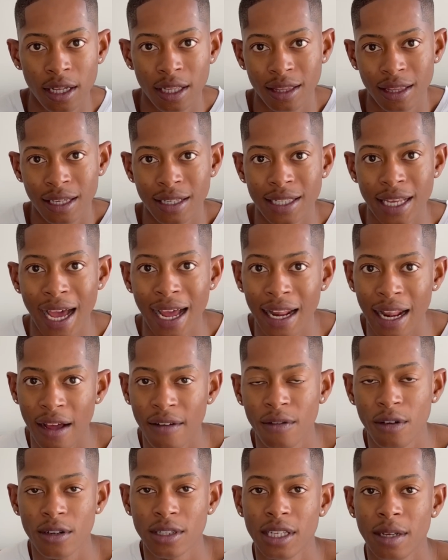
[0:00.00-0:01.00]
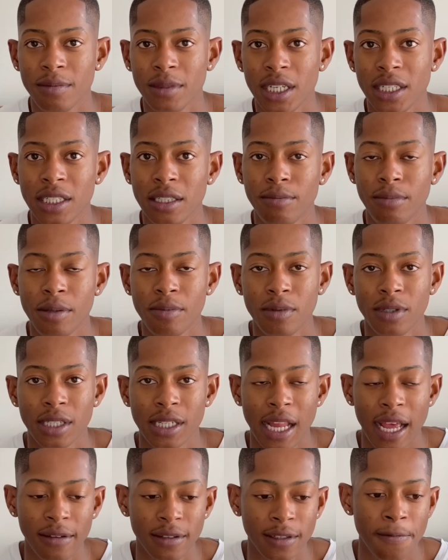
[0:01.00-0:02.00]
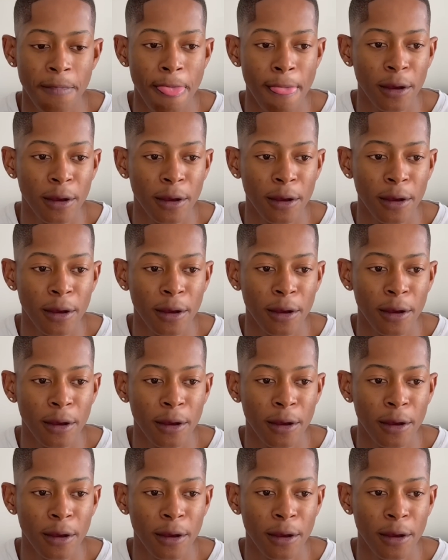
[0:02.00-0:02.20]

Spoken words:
This I love, because I'm changing people's lives.